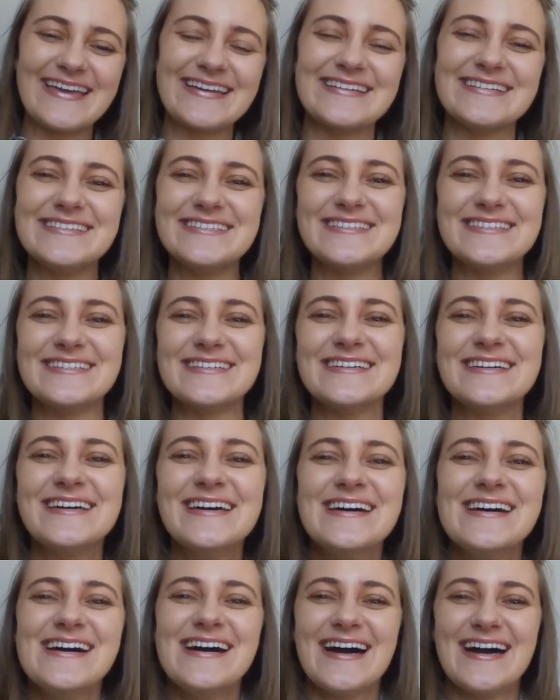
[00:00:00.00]
and
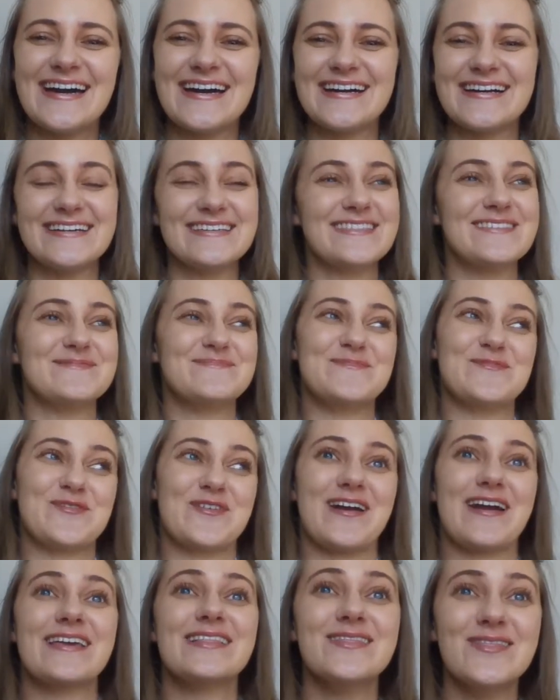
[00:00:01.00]
the
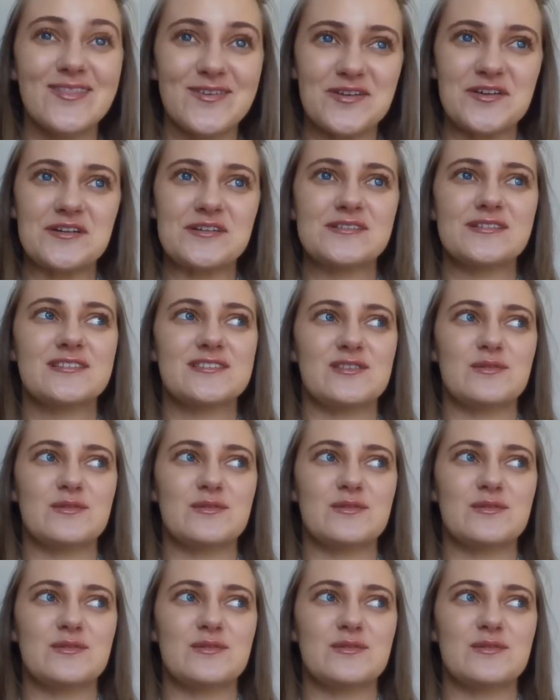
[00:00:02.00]
more I learned,